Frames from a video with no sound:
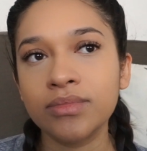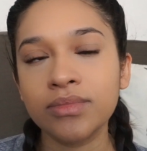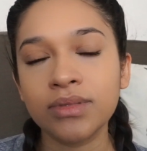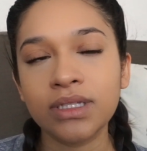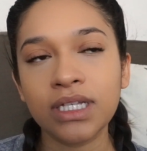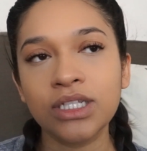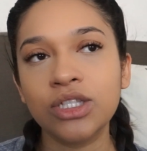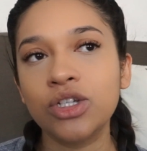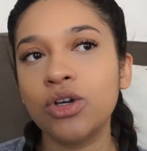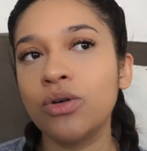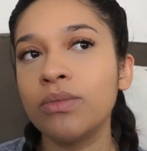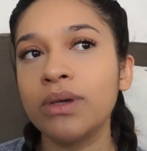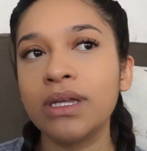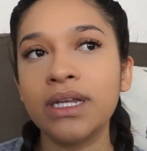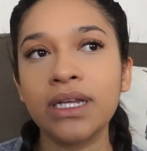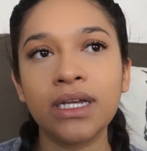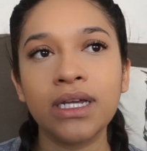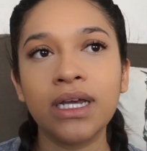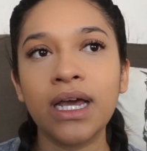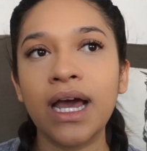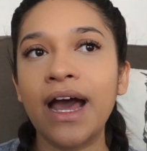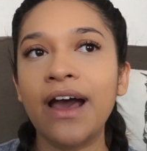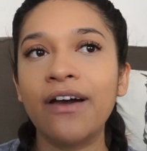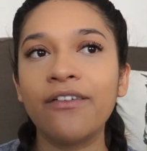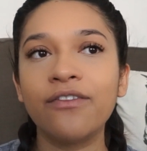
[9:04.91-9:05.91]
They told me
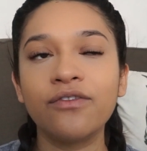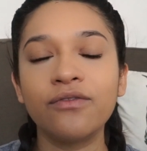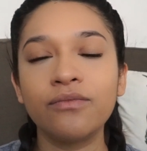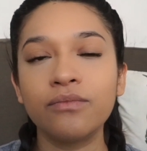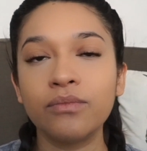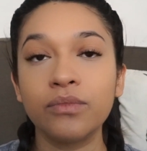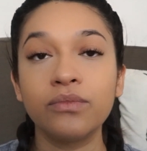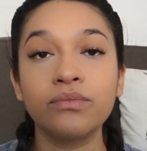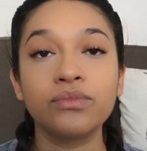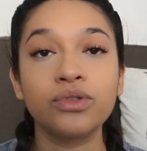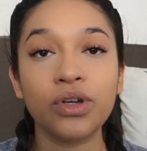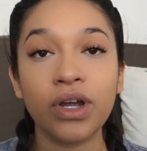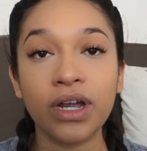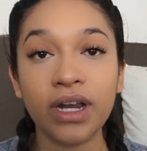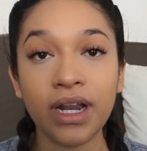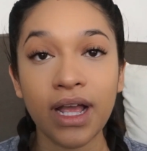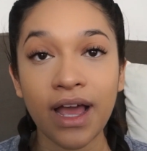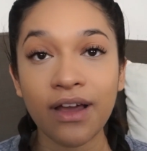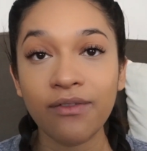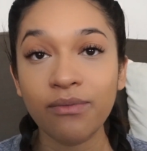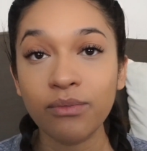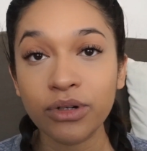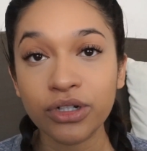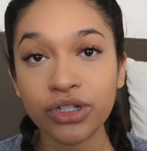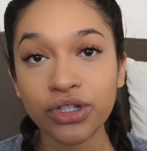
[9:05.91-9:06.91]
to try to
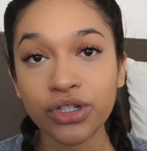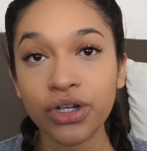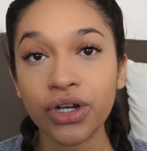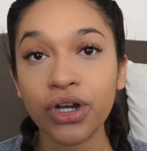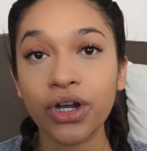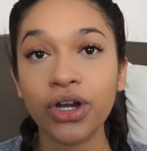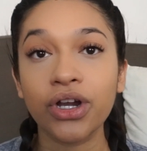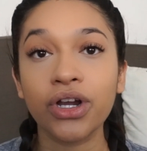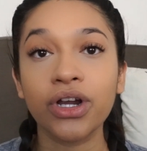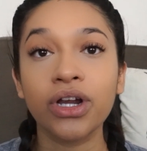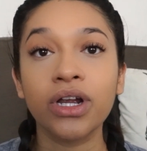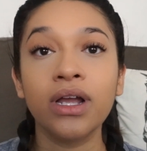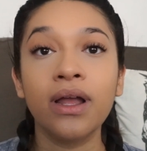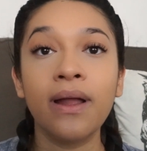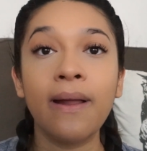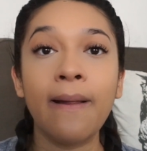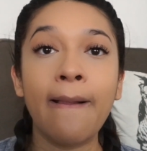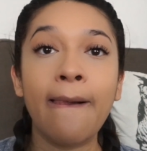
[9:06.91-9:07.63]
have more sugar,